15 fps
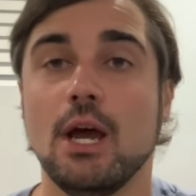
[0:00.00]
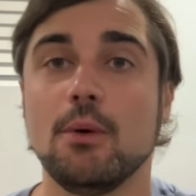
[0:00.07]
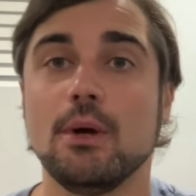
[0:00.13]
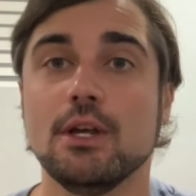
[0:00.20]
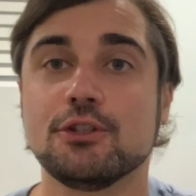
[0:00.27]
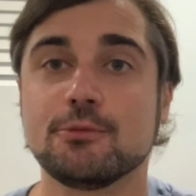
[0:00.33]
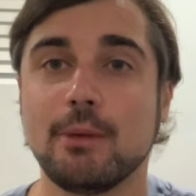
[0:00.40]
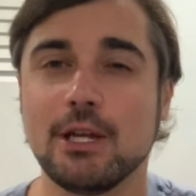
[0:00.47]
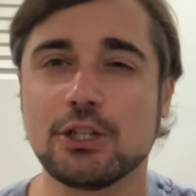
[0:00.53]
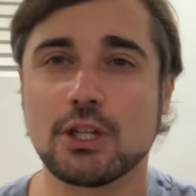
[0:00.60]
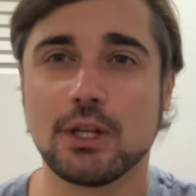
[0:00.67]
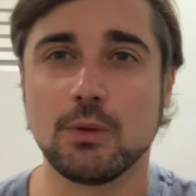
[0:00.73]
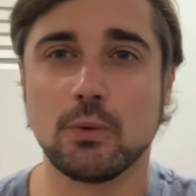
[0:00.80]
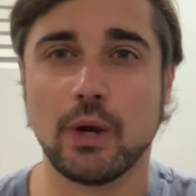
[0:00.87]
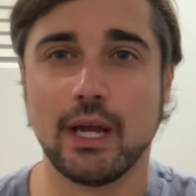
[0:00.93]

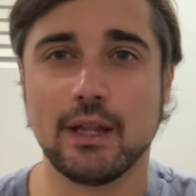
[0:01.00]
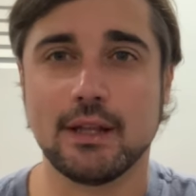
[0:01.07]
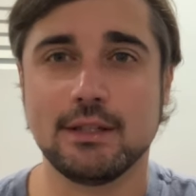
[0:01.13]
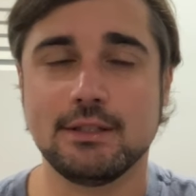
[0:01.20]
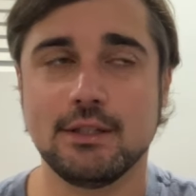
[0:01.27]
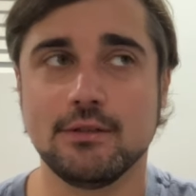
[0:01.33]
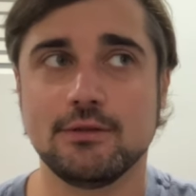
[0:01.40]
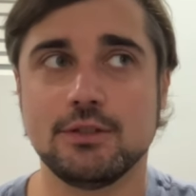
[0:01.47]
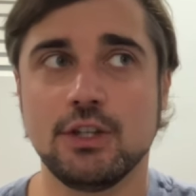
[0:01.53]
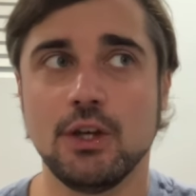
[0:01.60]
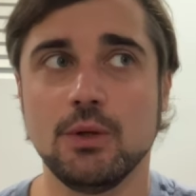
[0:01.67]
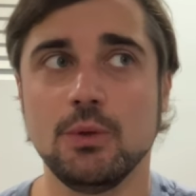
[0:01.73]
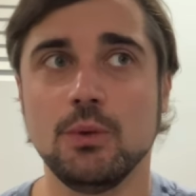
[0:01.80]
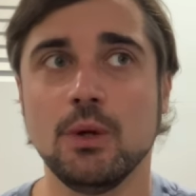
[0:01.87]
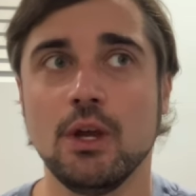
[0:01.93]
Especially relative
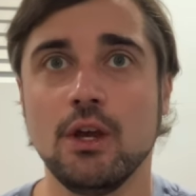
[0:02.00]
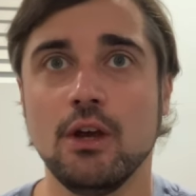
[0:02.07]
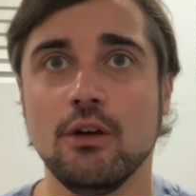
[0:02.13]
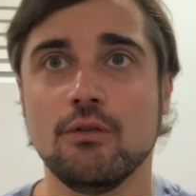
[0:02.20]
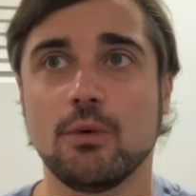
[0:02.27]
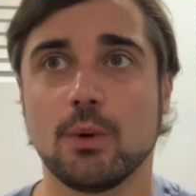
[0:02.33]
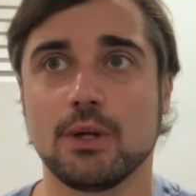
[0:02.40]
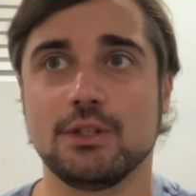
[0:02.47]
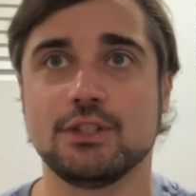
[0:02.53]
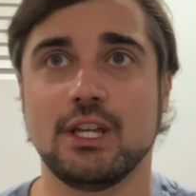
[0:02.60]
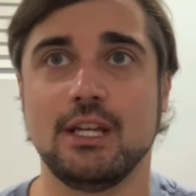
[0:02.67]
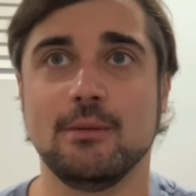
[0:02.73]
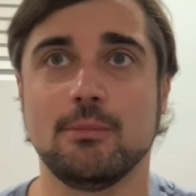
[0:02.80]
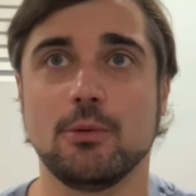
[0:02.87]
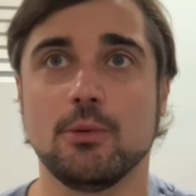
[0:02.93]
to, for
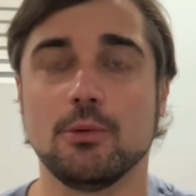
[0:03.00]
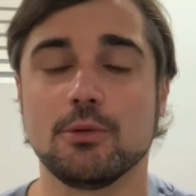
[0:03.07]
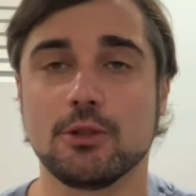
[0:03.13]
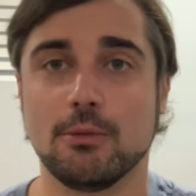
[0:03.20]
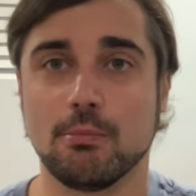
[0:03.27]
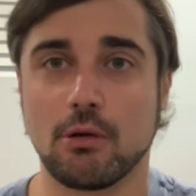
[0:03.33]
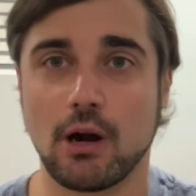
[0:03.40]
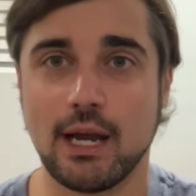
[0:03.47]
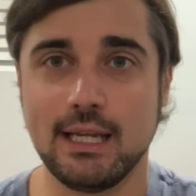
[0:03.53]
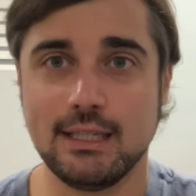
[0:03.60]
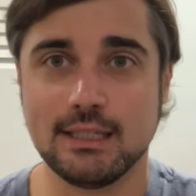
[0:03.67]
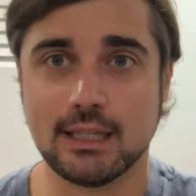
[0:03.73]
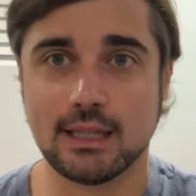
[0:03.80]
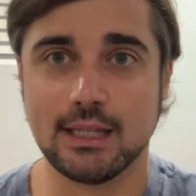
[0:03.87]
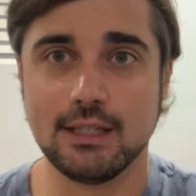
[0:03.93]
example, the braid
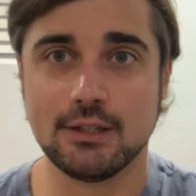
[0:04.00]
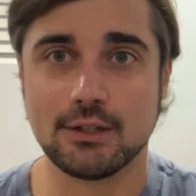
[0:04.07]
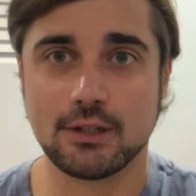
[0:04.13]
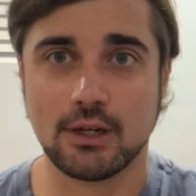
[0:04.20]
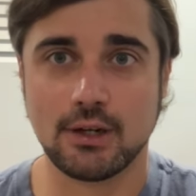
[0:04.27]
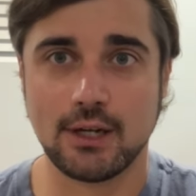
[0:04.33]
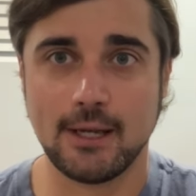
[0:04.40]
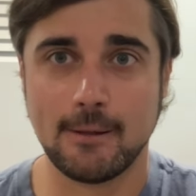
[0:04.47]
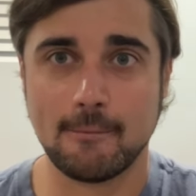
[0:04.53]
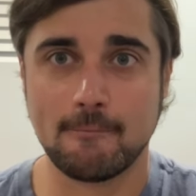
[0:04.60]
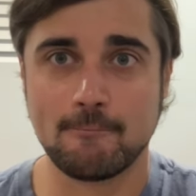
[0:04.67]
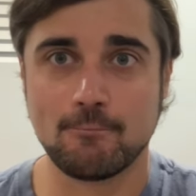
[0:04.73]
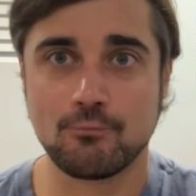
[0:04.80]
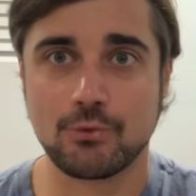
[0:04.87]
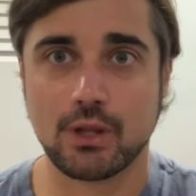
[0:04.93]
to leader knot.
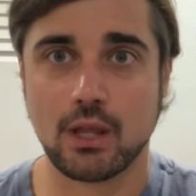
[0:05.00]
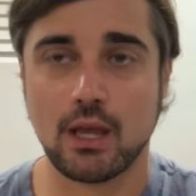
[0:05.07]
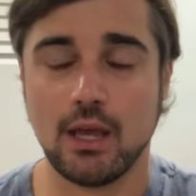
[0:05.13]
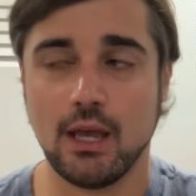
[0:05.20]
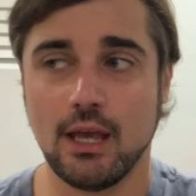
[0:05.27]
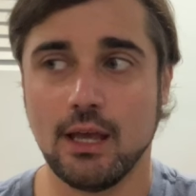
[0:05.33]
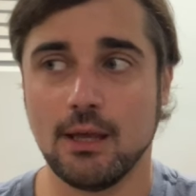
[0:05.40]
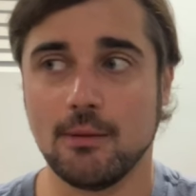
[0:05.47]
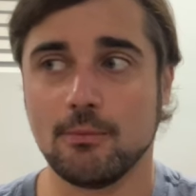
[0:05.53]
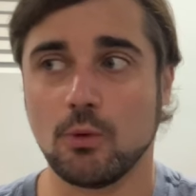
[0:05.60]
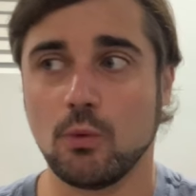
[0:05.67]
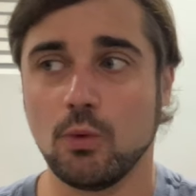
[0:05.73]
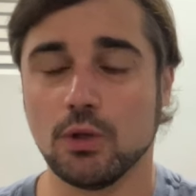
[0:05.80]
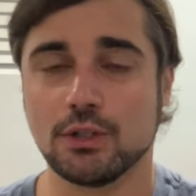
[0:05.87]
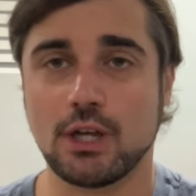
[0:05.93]

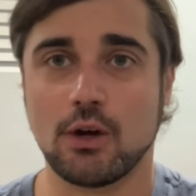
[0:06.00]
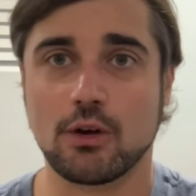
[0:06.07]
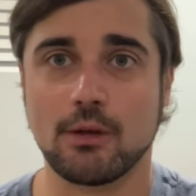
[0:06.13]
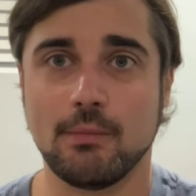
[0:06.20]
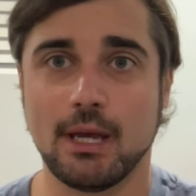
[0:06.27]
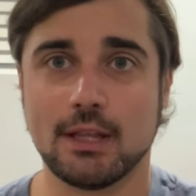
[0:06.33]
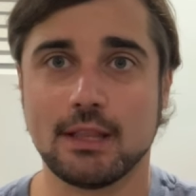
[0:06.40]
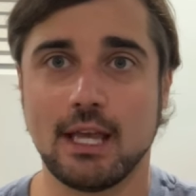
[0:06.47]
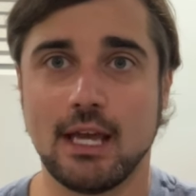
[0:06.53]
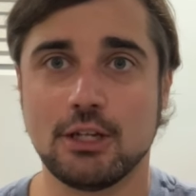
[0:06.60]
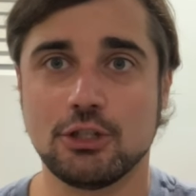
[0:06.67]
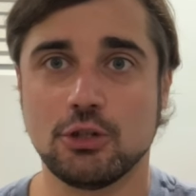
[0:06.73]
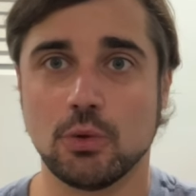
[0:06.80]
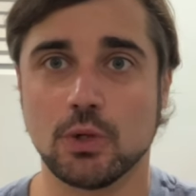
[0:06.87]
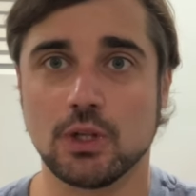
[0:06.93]
We'll talk about that
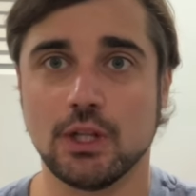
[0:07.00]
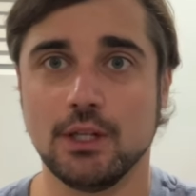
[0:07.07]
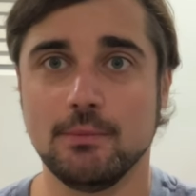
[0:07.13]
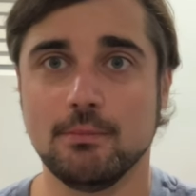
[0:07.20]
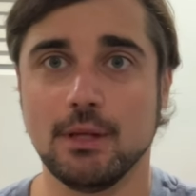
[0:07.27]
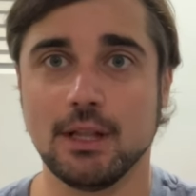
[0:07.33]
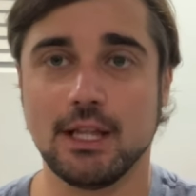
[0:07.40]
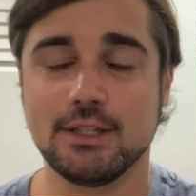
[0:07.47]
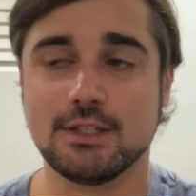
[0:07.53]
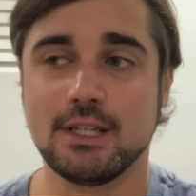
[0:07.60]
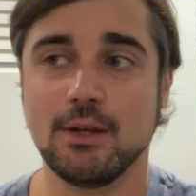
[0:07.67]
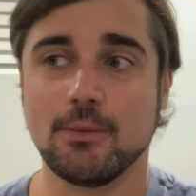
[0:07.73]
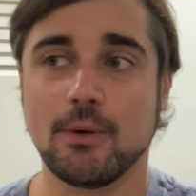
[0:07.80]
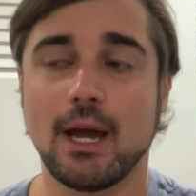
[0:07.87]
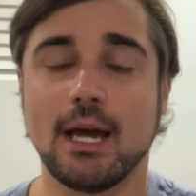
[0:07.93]
shortly, but let's
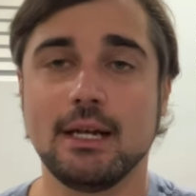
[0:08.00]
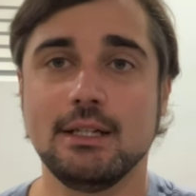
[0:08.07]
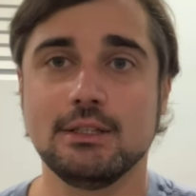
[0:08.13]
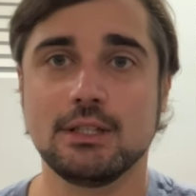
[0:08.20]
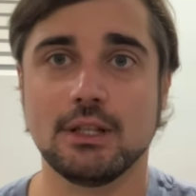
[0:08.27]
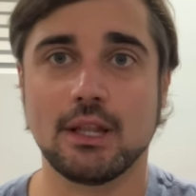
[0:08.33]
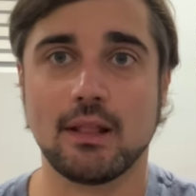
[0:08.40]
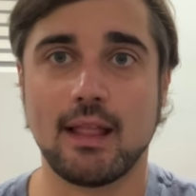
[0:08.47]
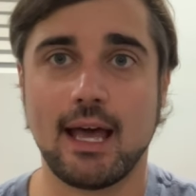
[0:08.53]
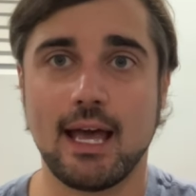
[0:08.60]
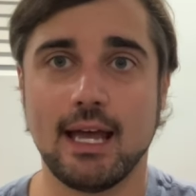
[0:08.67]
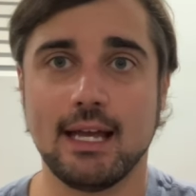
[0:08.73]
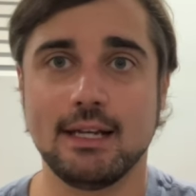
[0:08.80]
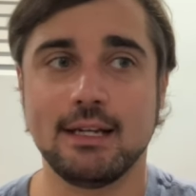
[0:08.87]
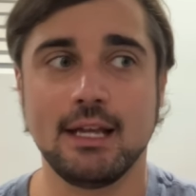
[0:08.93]
get right into the
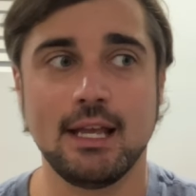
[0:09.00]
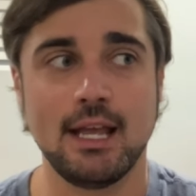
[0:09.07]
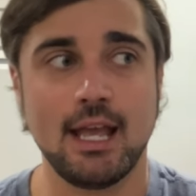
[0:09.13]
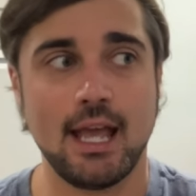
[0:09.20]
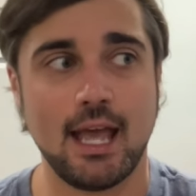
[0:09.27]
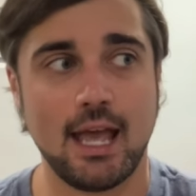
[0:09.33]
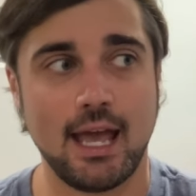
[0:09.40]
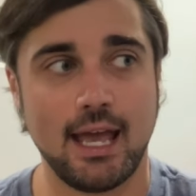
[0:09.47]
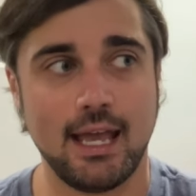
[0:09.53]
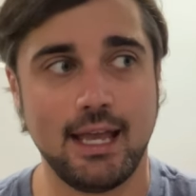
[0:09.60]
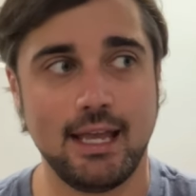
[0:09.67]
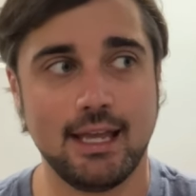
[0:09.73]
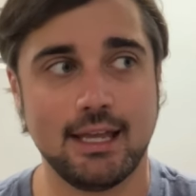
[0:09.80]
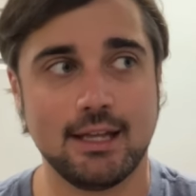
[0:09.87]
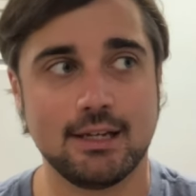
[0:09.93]
line
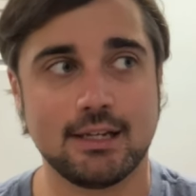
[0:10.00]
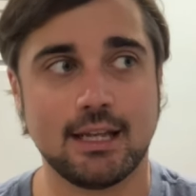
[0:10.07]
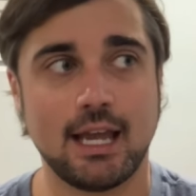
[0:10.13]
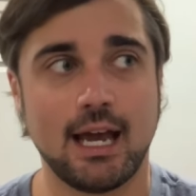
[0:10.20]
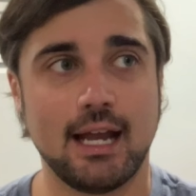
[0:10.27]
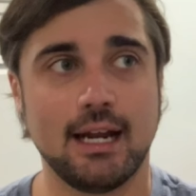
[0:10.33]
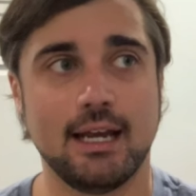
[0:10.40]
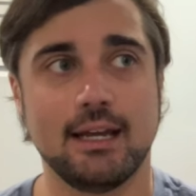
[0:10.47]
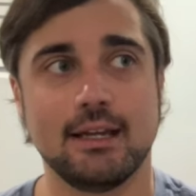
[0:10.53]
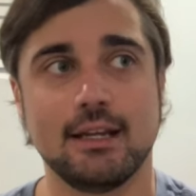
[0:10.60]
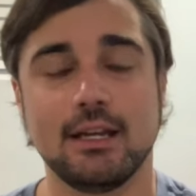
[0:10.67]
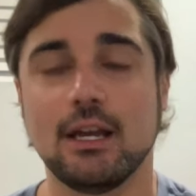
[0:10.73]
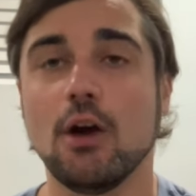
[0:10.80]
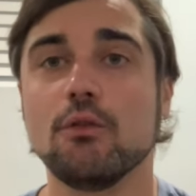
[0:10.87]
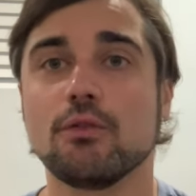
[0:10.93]
and kind
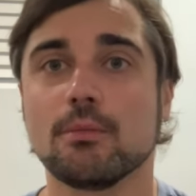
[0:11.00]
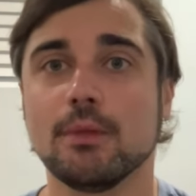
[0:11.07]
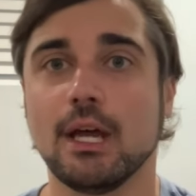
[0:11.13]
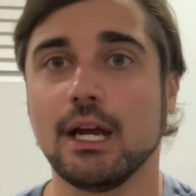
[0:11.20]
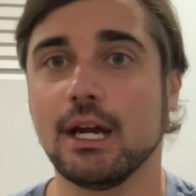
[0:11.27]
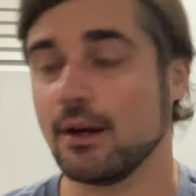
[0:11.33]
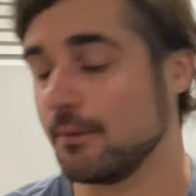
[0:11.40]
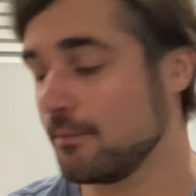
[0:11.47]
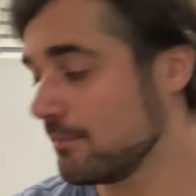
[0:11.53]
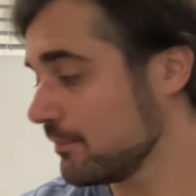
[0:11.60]
of go from there.